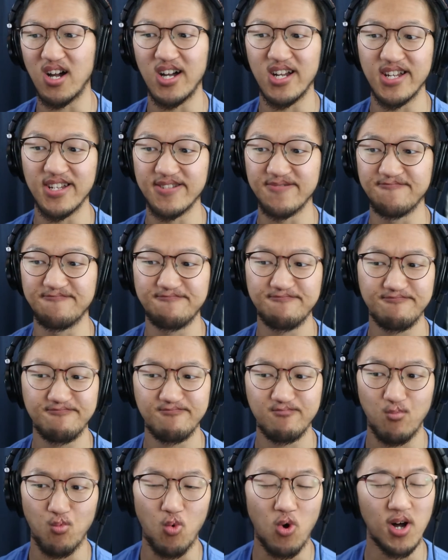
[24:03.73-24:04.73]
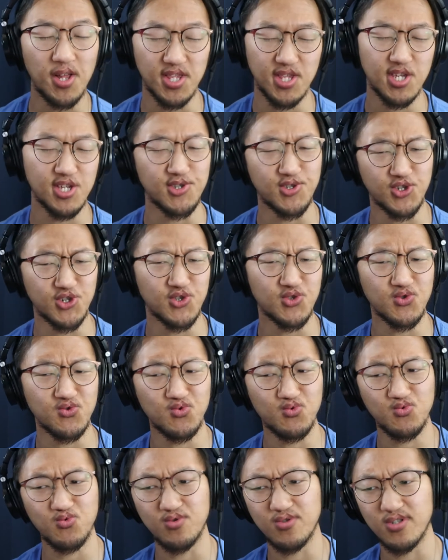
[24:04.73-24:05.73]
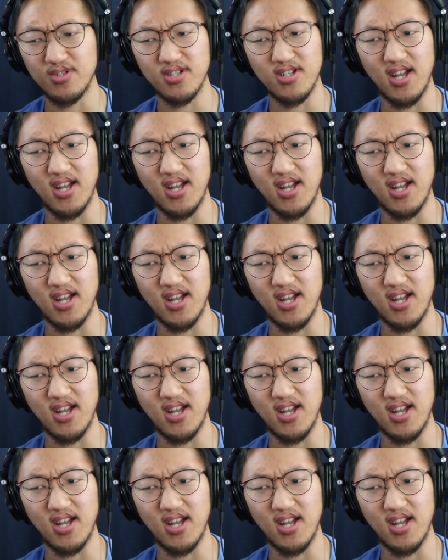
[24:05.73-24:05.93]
I want to do.